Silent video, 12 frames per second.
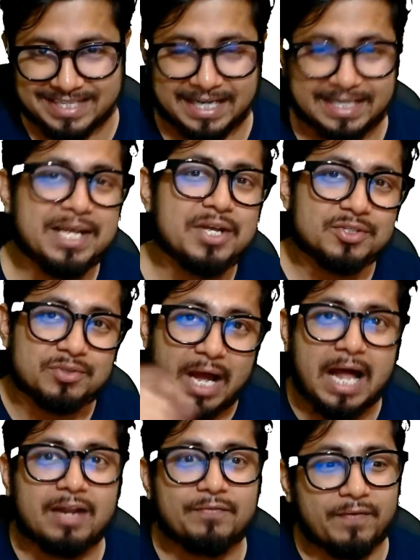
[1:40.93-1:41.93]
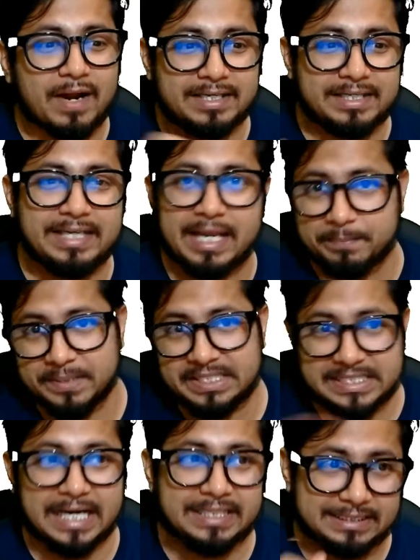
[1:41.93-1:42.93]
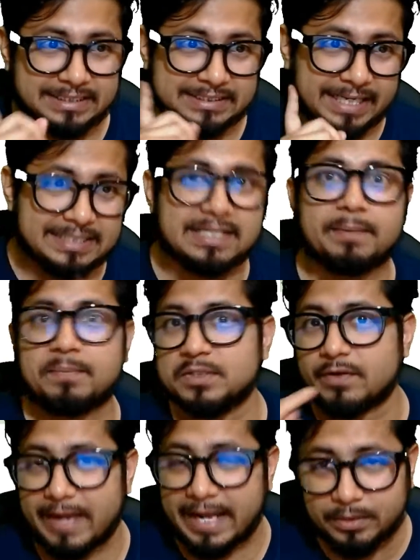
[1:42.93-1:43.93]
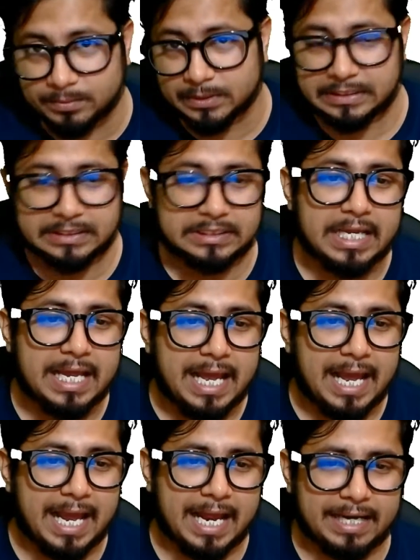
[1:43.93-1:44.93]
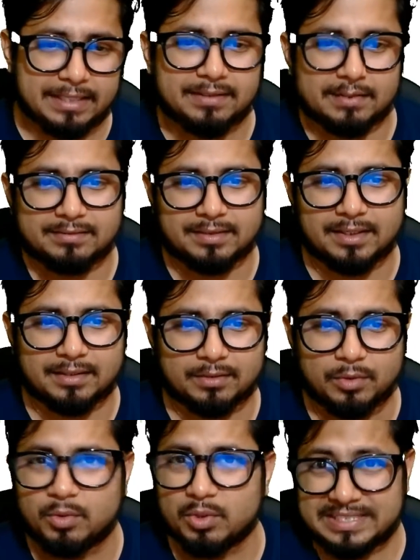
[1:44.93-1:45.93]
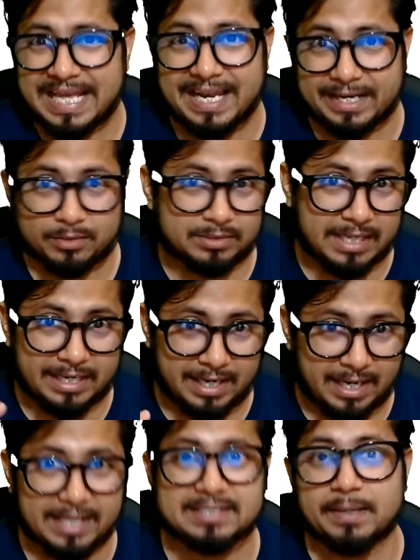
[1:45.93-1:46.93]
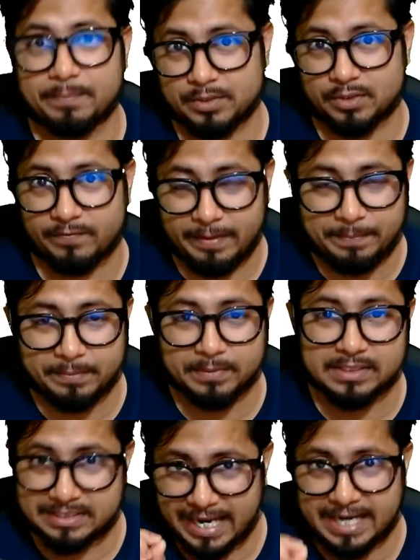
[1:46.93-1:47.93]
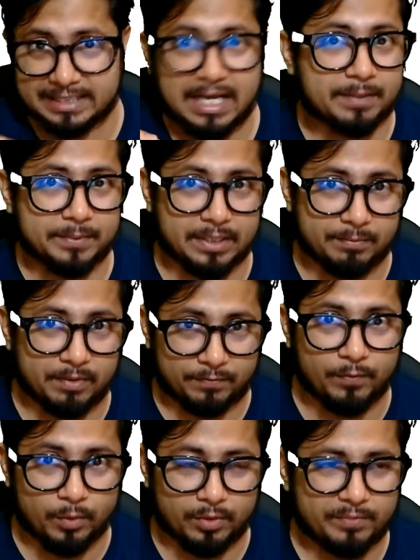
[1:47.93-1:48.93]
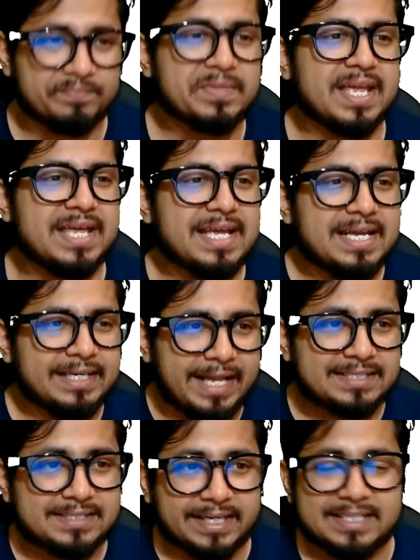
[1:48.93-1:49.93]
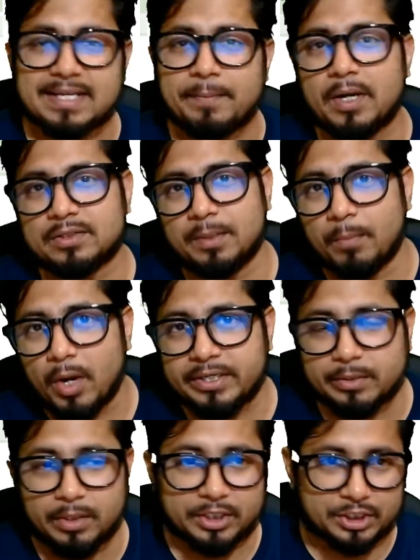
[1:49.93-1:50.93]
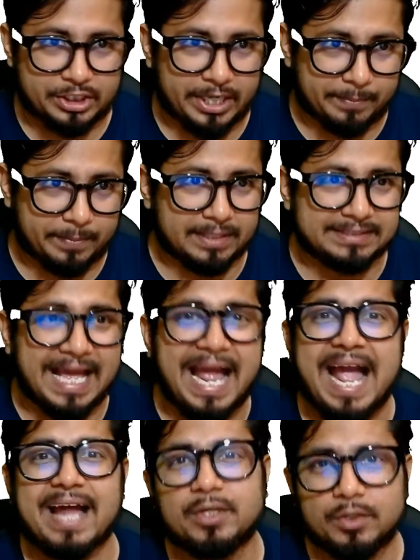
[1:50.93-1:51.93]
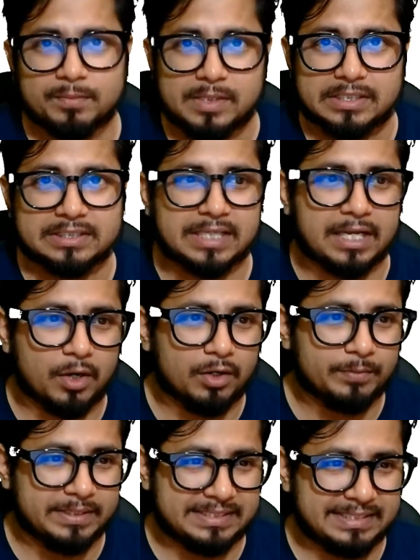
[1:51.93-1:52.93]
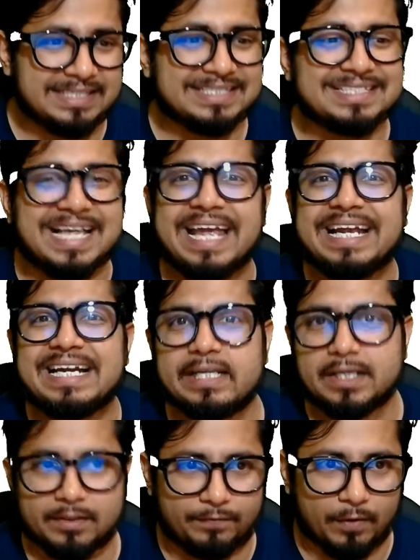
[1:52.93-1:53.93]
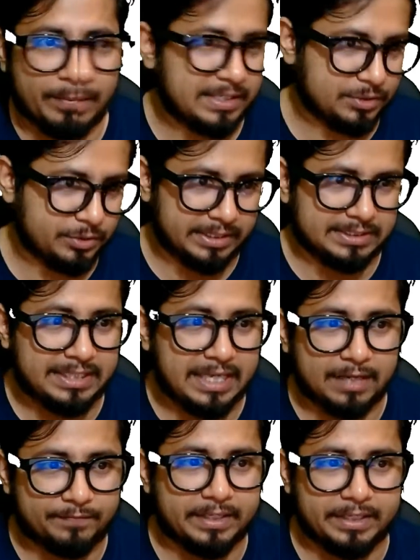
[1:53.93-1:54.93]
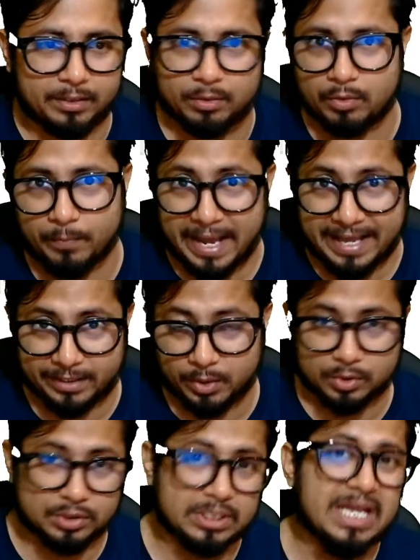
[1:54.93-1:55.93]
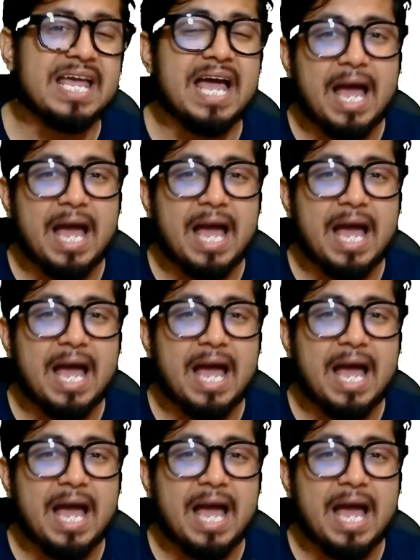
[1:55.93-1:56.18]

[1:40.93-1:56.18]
is done. So alpha D and beta D, these are examples of anomers, and glucose galactose are examples of epimers at carbon number 4. Next thing is about the molecular shape. The anomers are always in cyclical form, as you can see, alpha D glucopyranose,